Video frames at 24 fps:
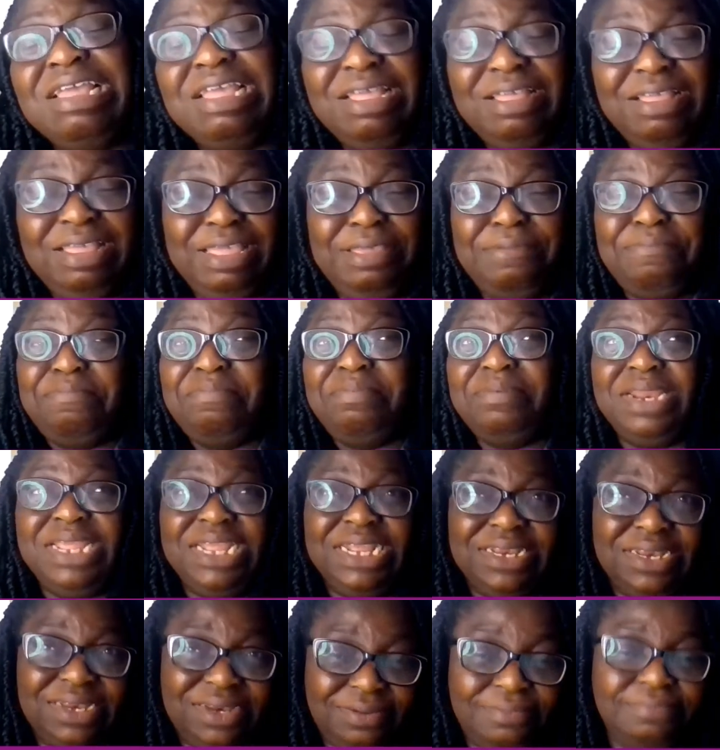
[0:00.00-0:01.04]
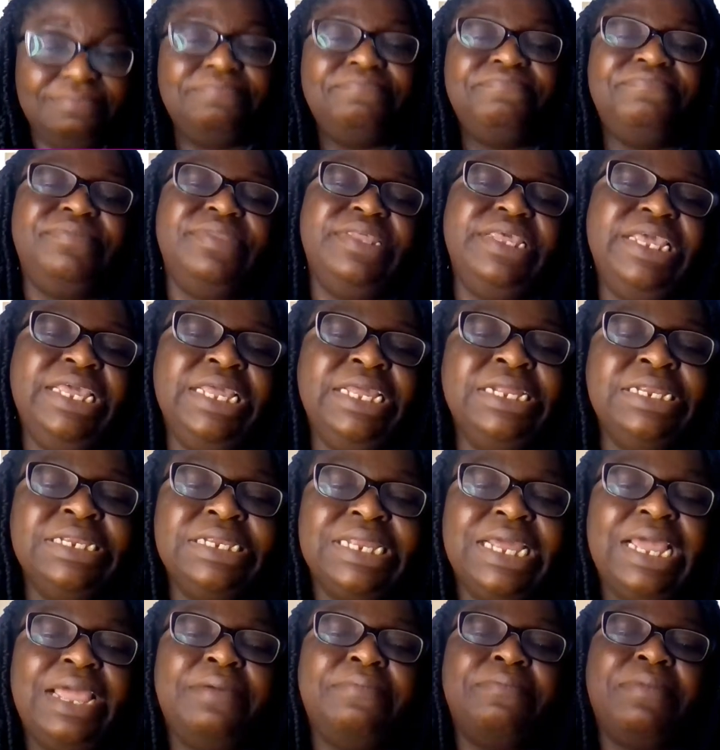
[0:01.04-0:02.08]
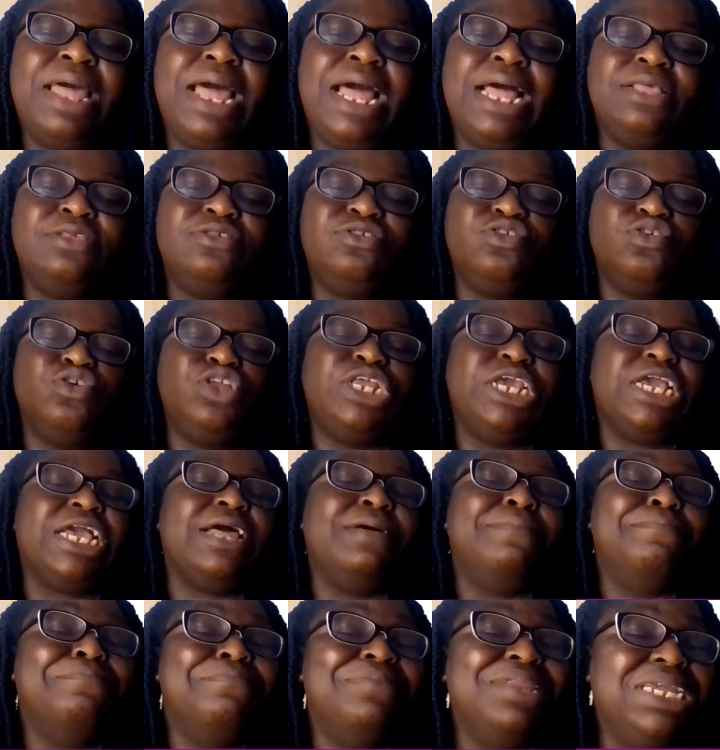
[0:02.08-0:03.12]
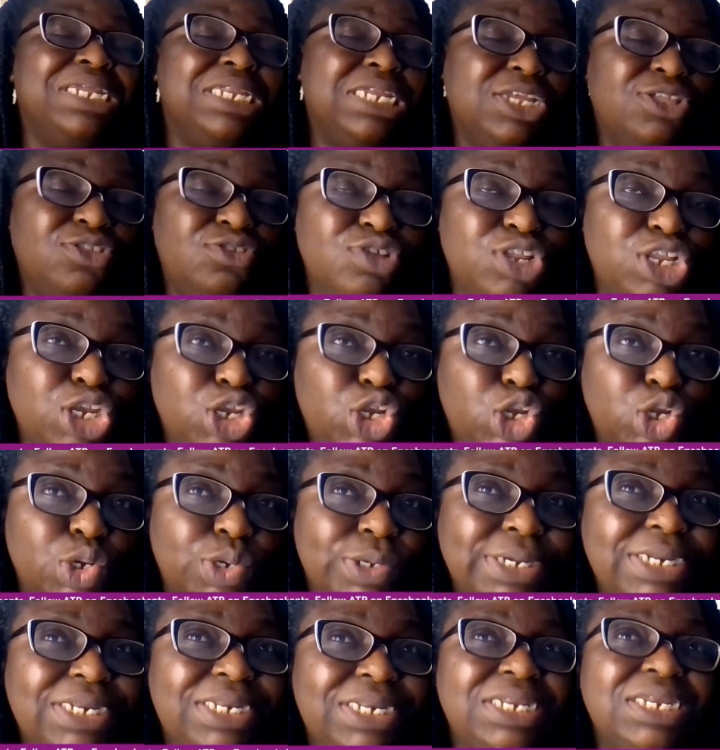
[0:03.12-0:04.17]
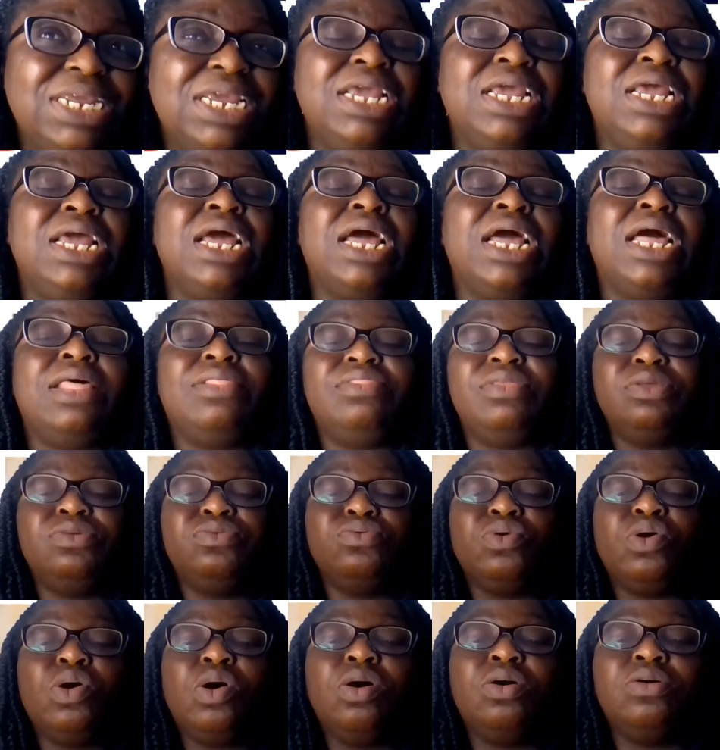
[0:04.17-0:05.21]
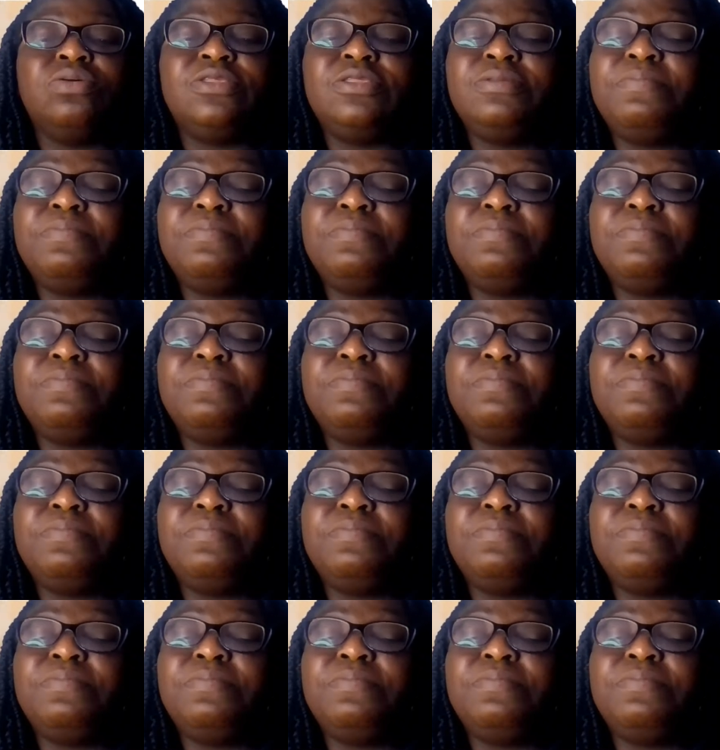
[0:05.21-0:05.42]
a bleed in them, and so they can bleed into the joint, and this will cause